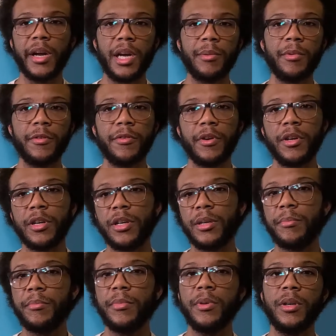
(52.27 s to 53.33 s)
Animal
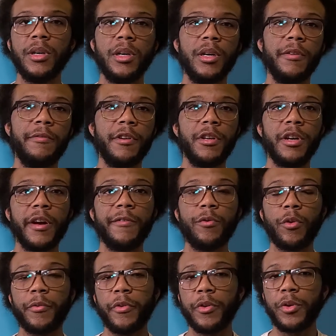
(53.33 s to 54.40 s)
Farm,
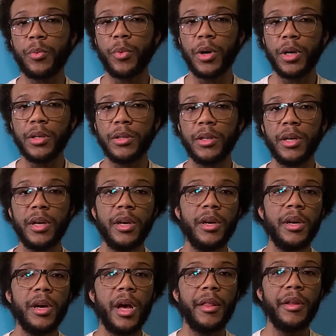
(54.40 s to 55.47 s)
Fahrenheit 451,
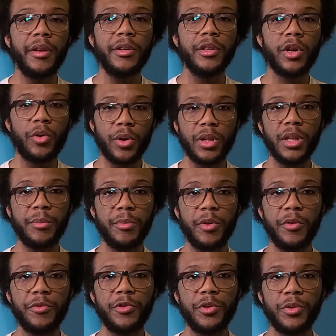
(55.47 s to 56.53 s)
and then quickly
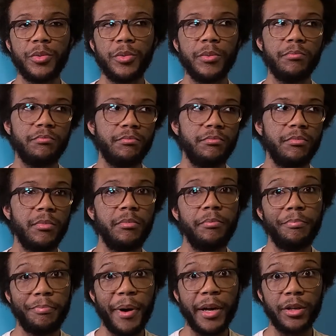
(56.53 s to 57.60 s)
moved to
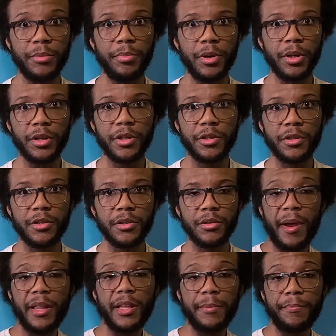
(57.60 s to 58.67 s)
better books.
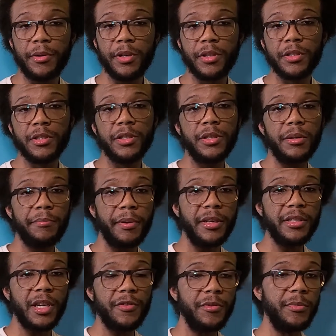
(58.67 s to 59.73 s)
Mainly books
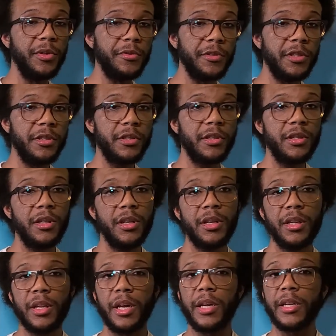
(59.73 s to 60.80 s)
based off of movies,
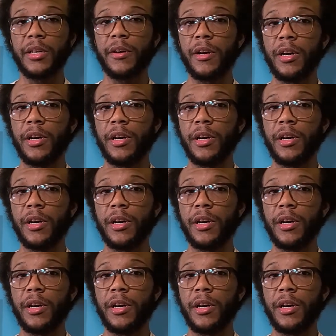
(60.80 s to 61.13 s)
like